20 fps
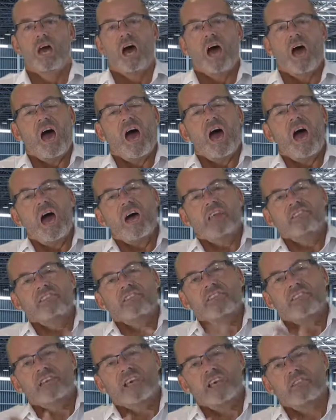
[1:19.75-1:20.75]
At
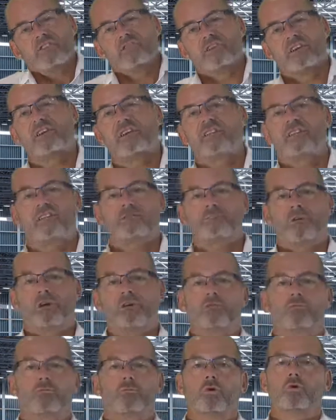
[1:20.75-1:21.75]
the other end of the
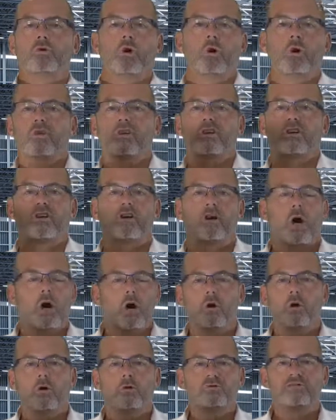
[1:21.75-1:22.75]
spectrum, we'll call the
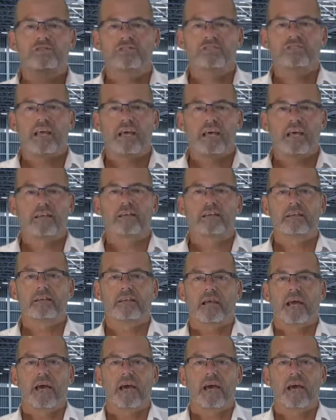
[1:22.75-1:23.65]
gold standard